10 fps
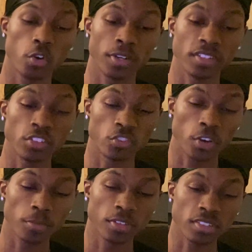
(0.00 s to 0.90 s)
The
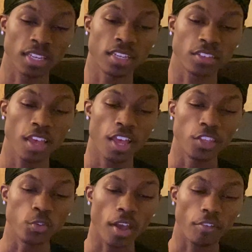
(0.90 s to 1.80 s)
description states
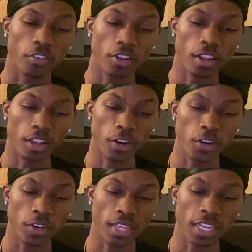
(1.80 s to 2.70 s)
you have
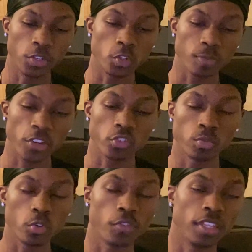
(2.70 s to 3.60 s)
learned a new special
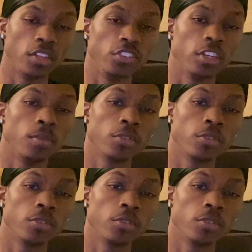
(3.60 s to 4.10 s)
move in the gym.